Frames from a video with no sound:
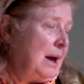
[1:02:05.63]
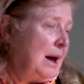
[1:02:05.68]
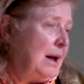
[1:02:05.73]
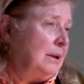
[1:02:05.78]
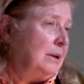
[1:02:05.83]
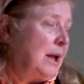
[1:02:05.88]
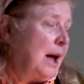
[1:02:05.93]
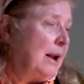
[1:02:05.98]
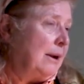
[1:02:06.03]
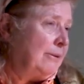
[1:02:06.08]
a
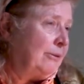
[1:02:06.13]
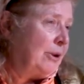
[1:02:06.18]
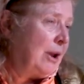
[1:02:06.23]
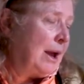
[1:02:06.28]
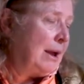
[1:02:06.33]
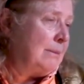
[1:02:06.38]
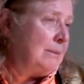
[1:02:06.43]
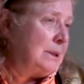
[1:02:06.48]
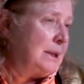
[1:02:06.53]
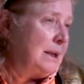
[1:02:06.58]
lot of
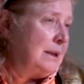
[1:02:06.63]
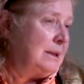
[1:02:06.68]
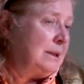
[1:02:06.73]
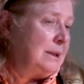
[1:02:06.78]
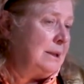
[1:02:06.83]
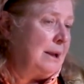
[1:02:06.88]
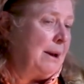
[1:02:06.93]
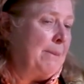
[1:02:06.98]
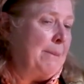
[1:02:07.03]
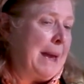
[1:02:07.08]
times
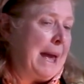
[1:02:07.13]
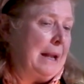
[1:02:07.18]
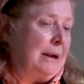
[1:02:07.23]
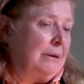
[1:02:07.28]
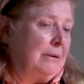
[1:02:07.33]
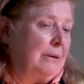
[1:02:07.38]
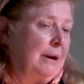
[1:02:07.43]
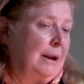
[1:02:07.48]
it's a matter,